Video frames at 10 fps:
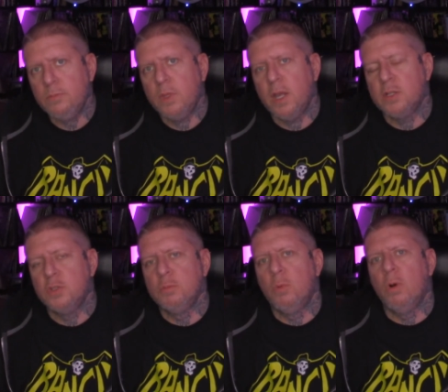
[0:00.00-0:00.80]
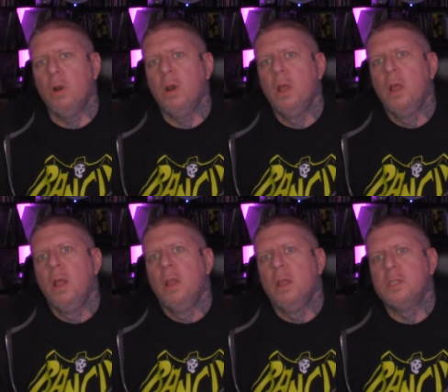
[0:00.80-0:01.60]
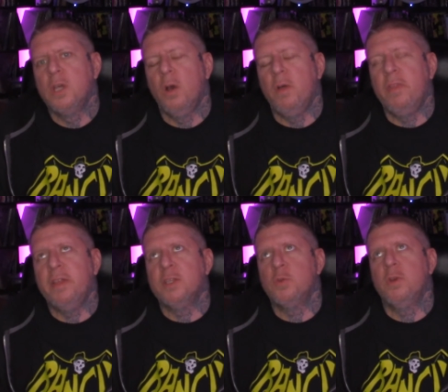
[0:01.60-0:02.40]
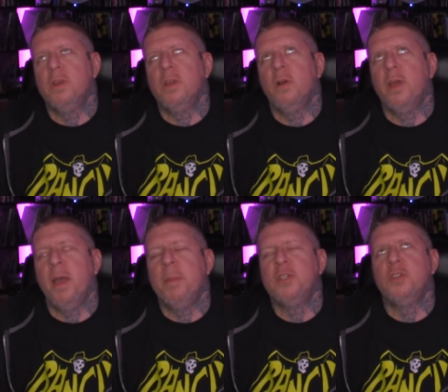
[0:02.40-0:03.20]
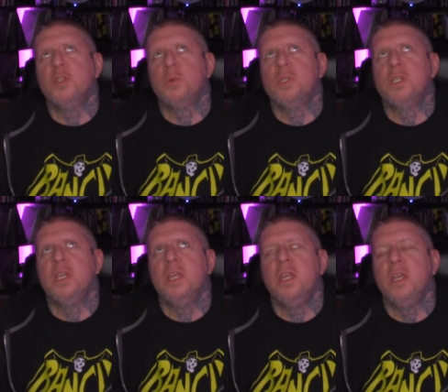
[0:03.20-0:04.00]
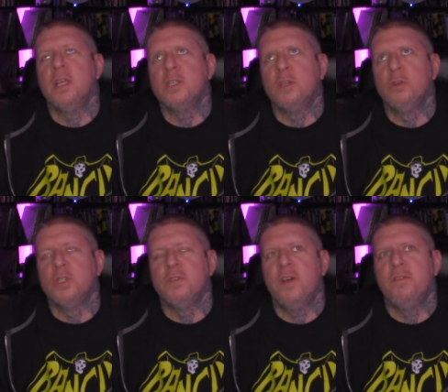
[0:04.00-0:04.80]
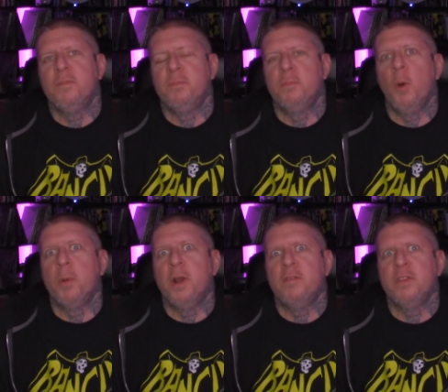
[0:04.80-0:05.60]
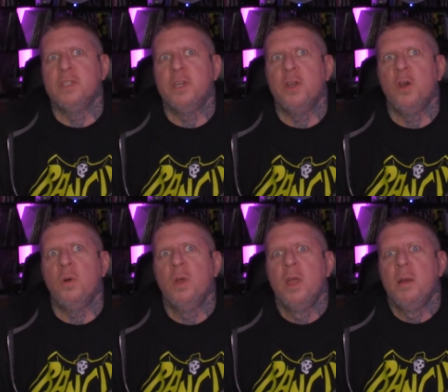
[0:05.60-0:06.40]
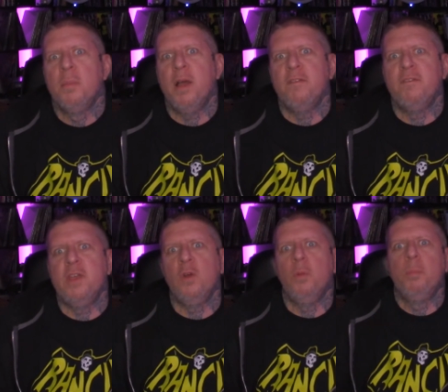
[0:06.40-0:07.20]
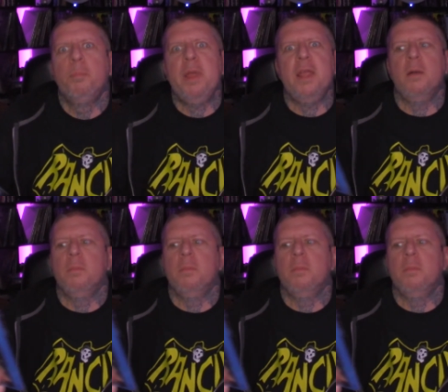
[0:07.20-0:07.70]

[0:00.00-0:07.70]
Got two more. I think this one, okay, I bet you this one's the exclusive. I've opened enough of these to know by feel. Bam.